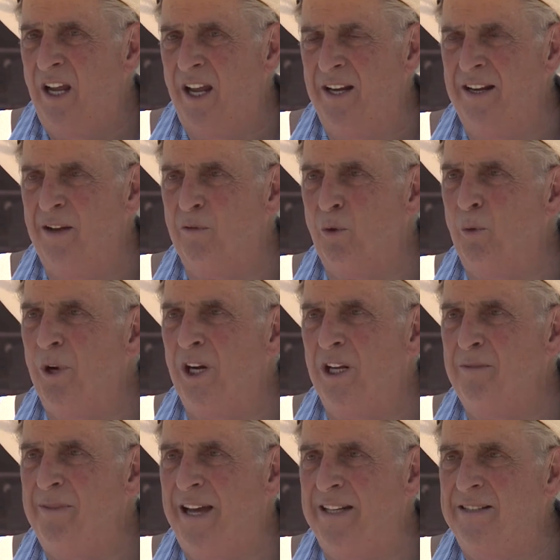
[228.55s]
and never
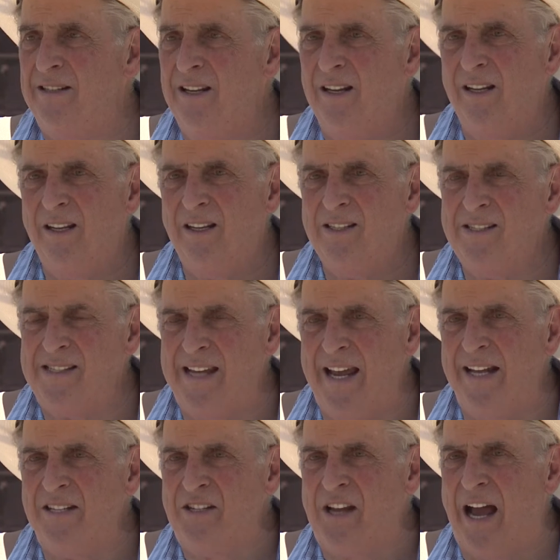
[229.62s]
really made
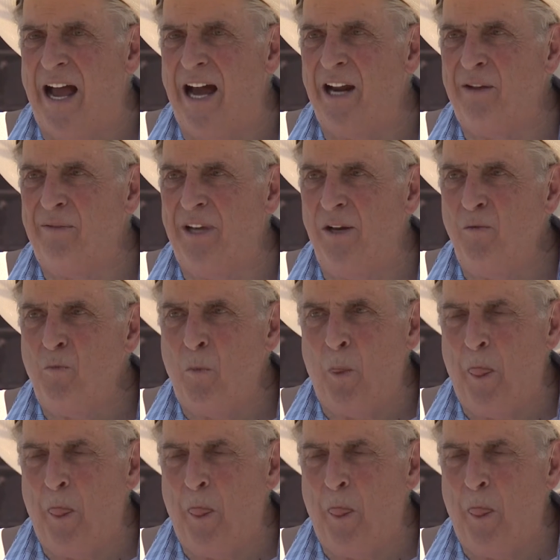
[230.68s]
sense out of it